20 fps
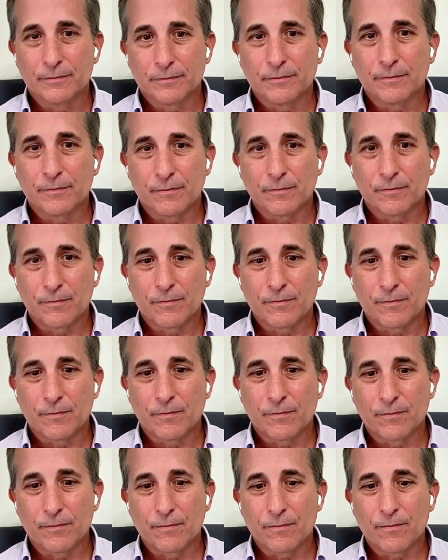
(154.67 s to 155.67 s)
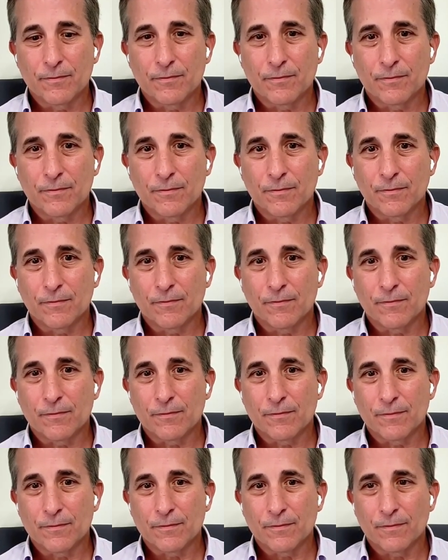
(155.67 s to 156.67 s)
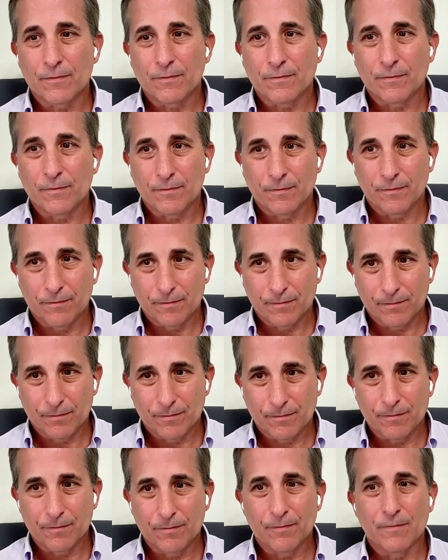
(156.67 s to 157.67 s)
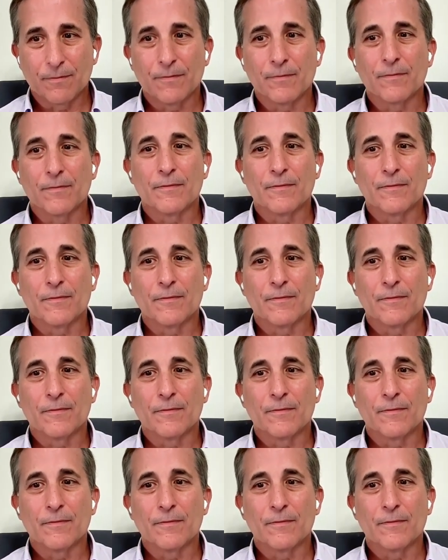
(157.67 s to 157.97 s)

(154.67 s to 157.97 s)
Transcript: No words are spoken by the person on screen.